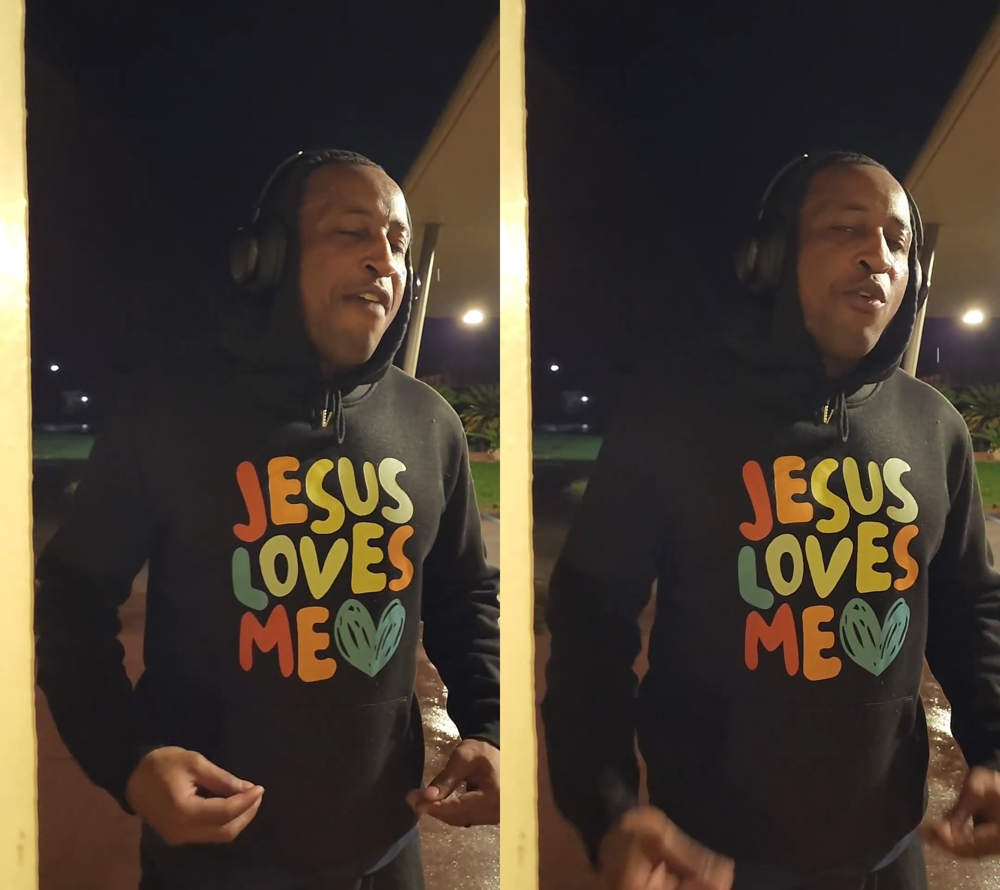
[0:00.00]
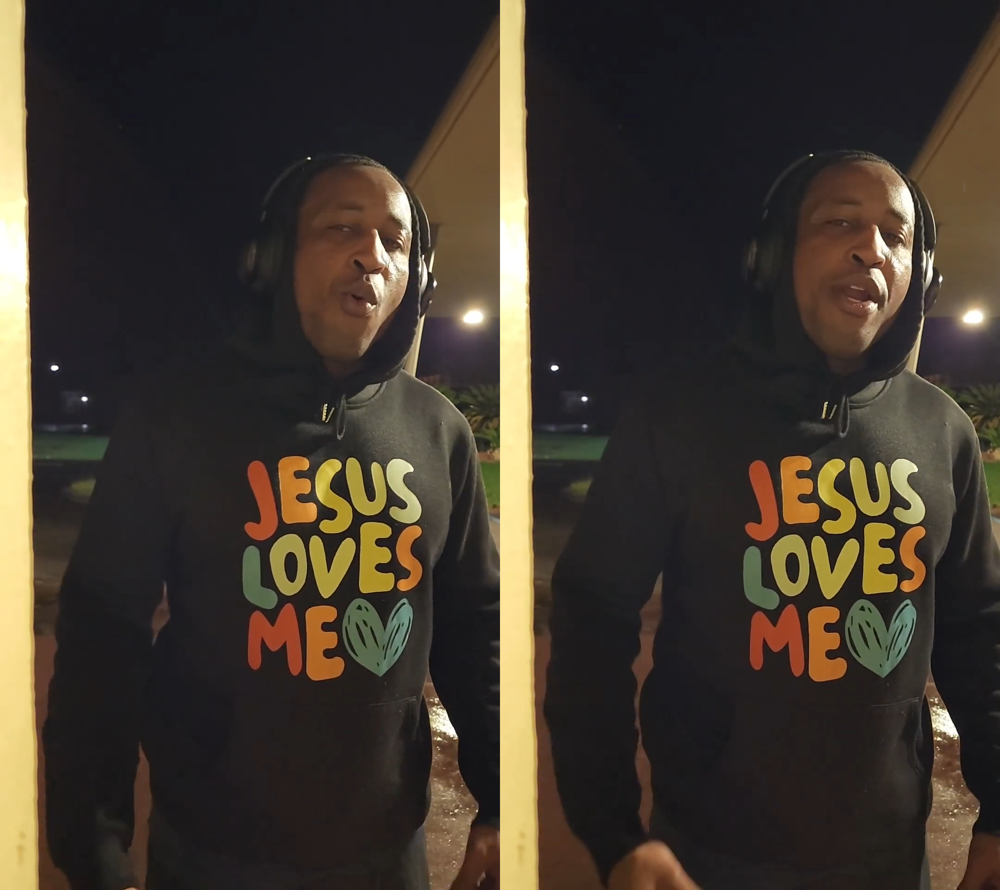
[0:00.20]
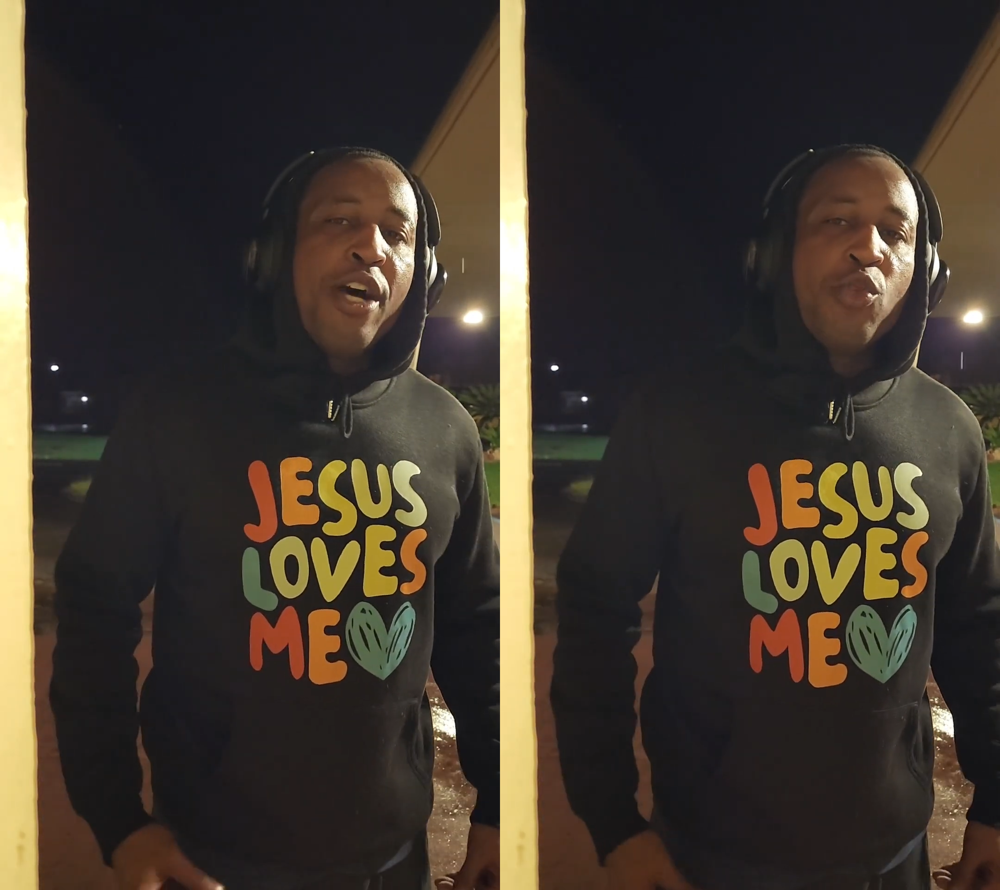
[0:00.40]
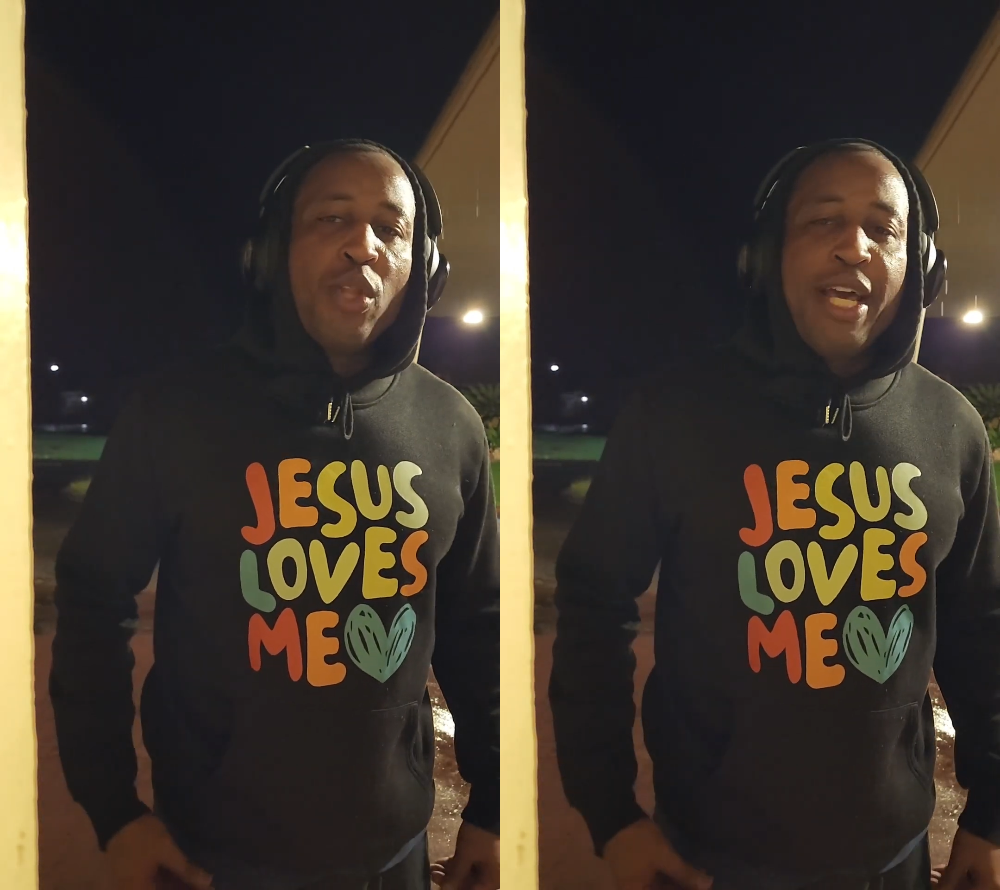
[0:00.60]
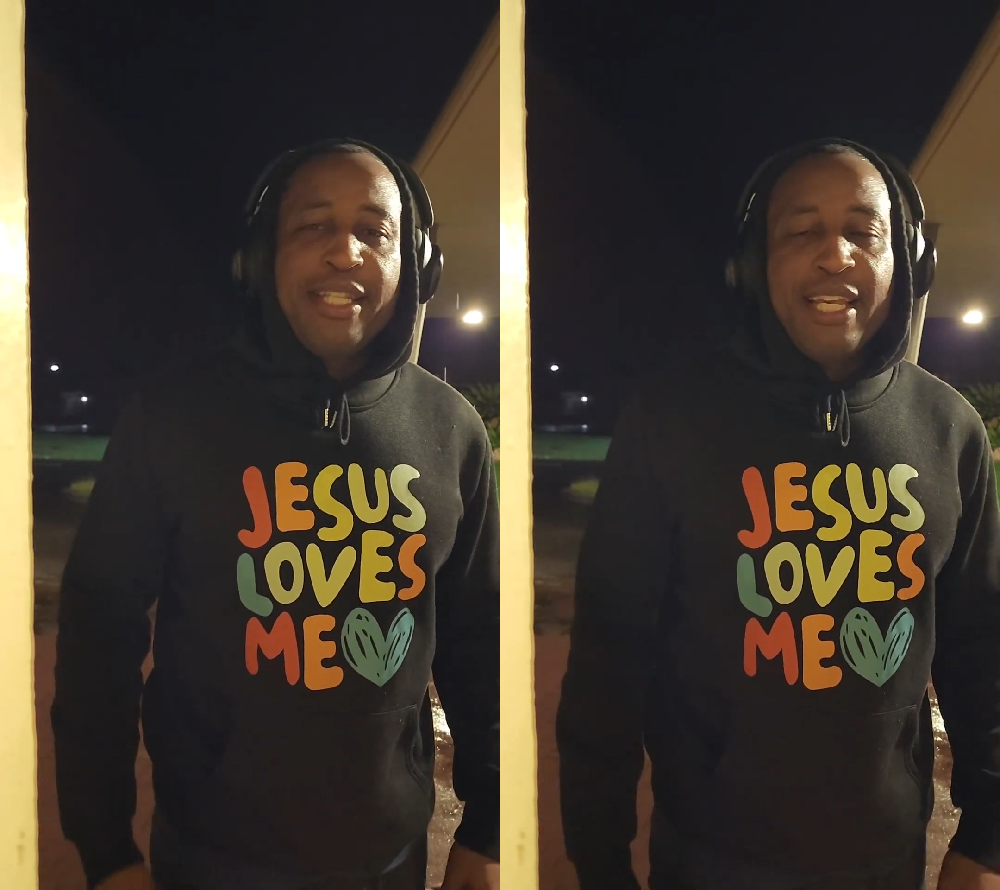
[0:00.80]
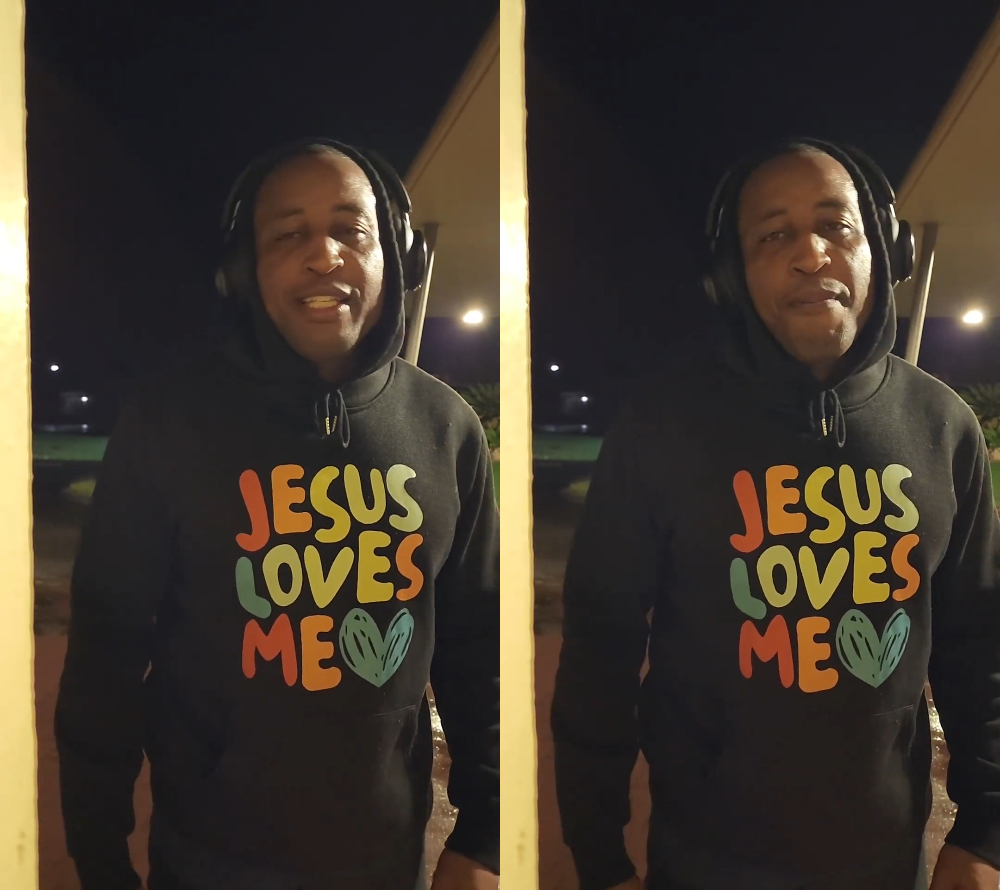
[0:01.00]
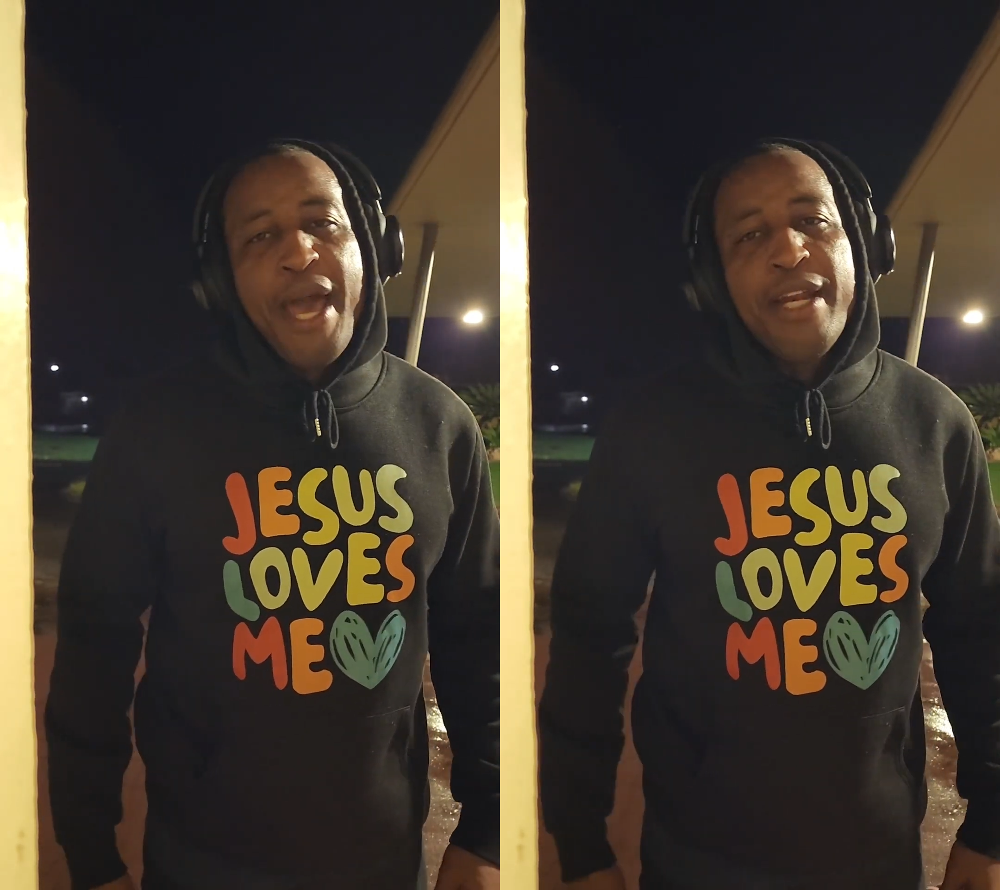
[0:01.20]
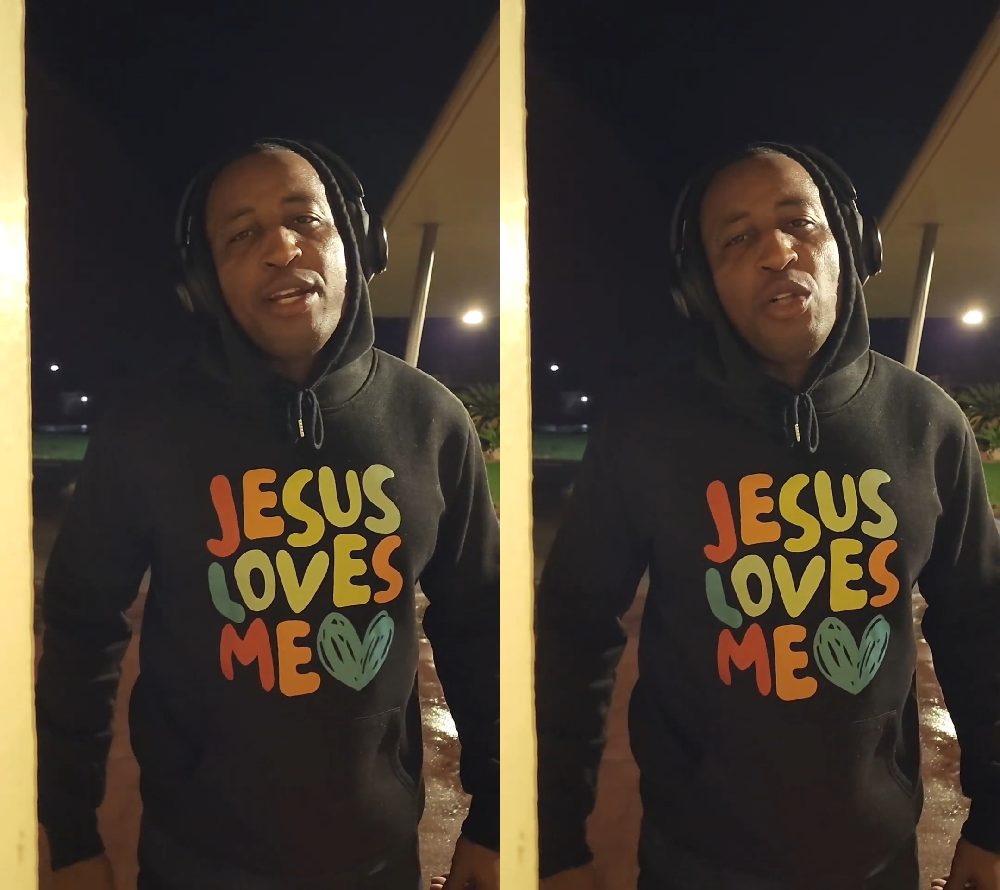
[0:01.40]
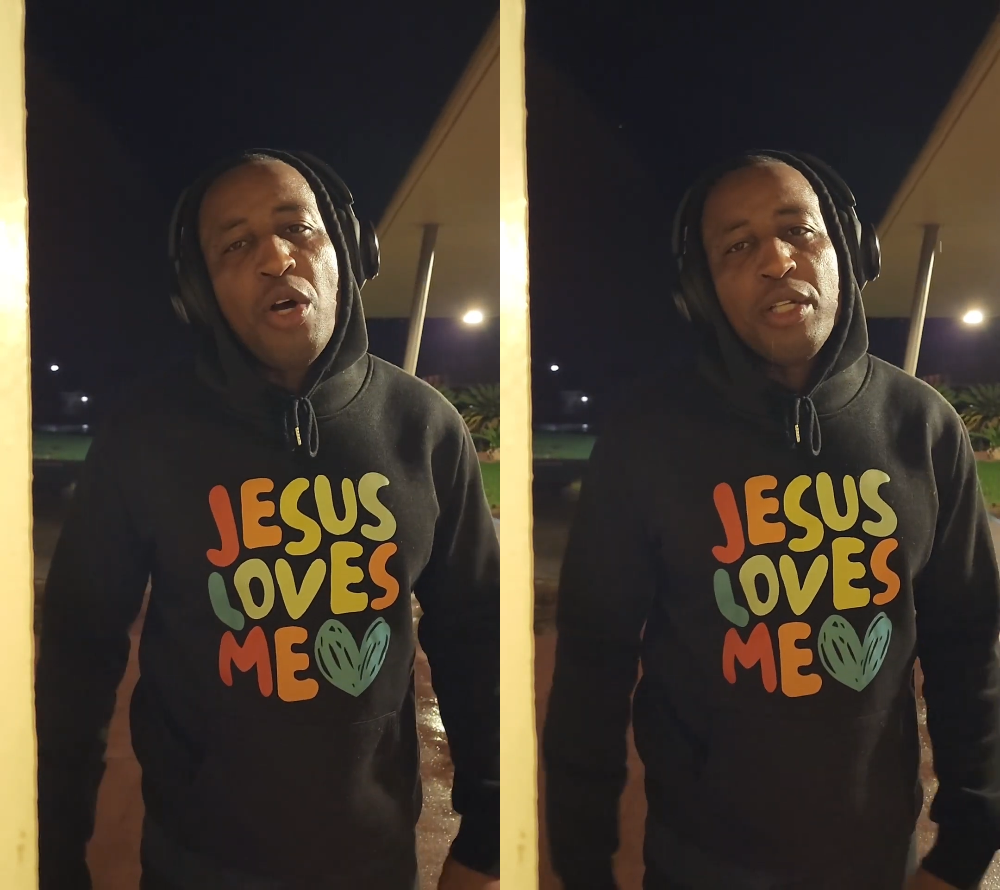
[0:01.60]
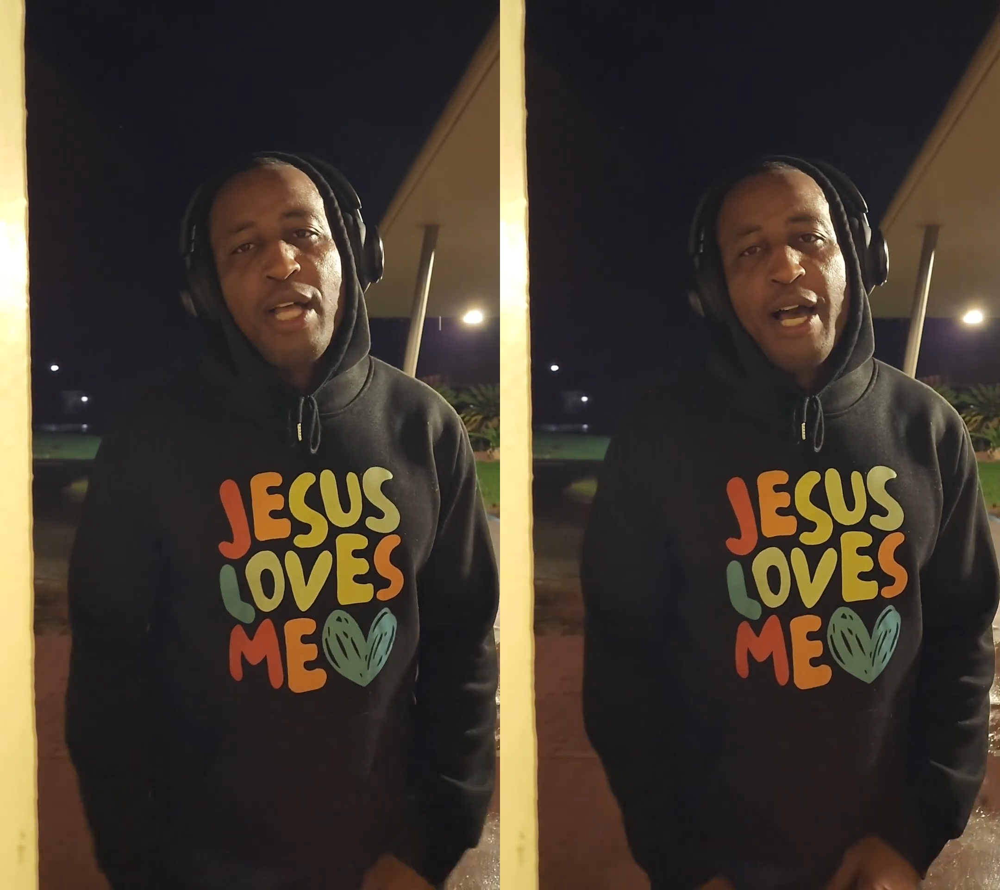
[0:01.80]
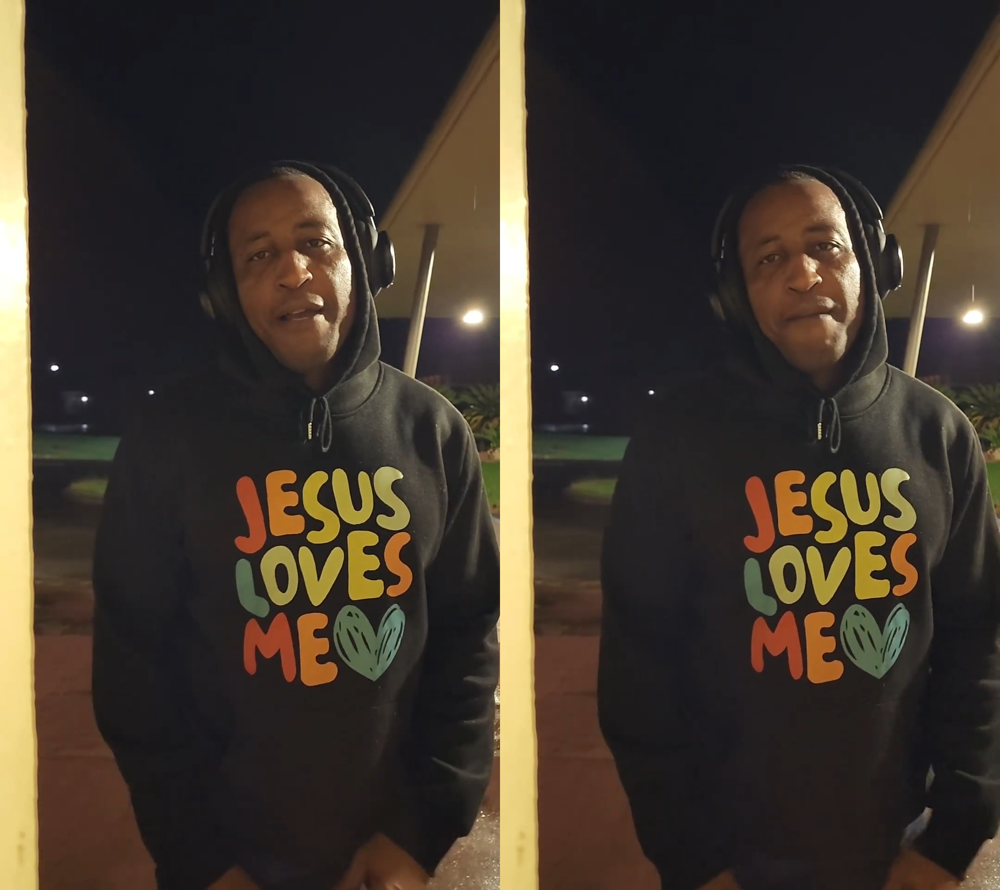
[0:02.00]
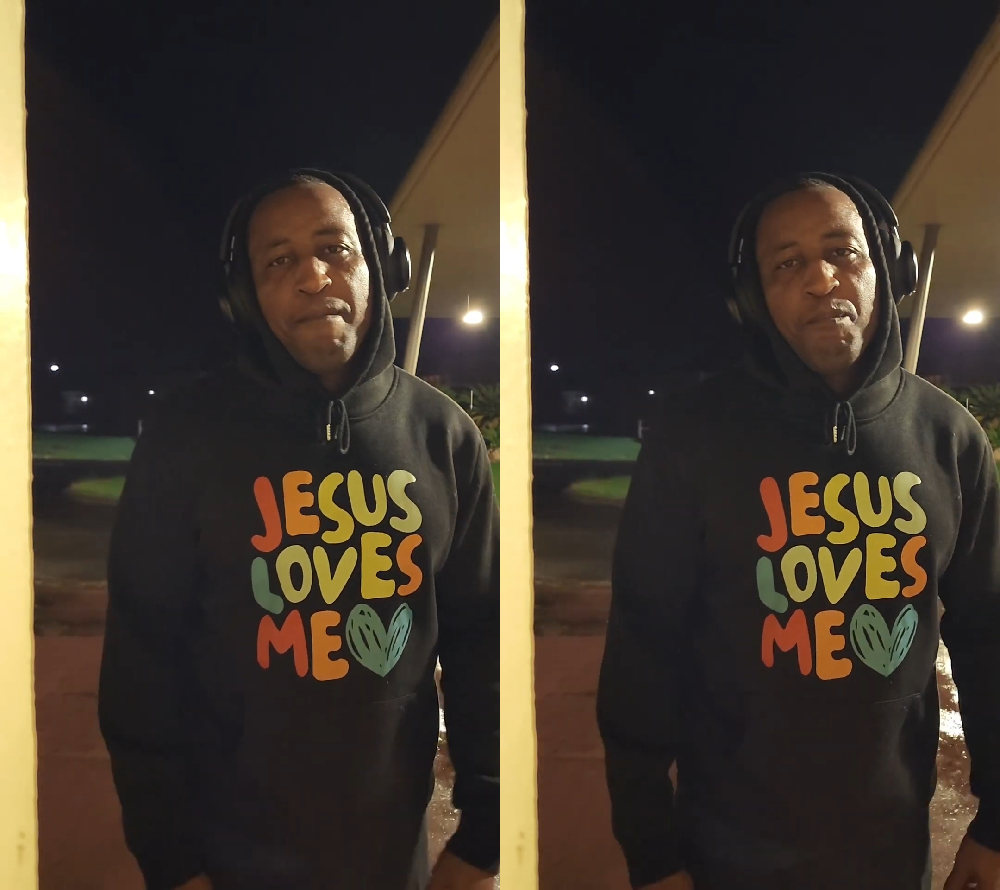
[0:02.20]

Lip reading: everyone else will anticipate it to look like.